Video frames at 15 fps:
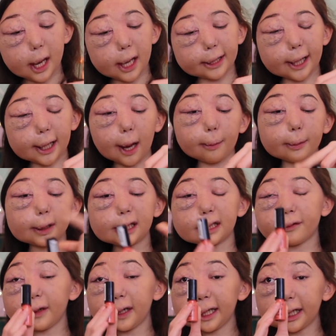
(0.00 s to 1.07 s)
They come in
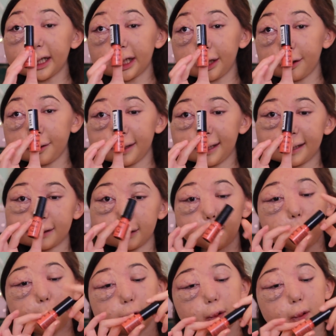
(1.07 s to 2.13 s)
these really cute little
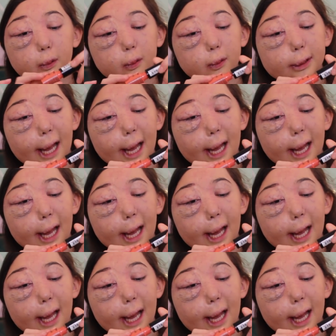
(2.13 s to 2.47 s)
bottles,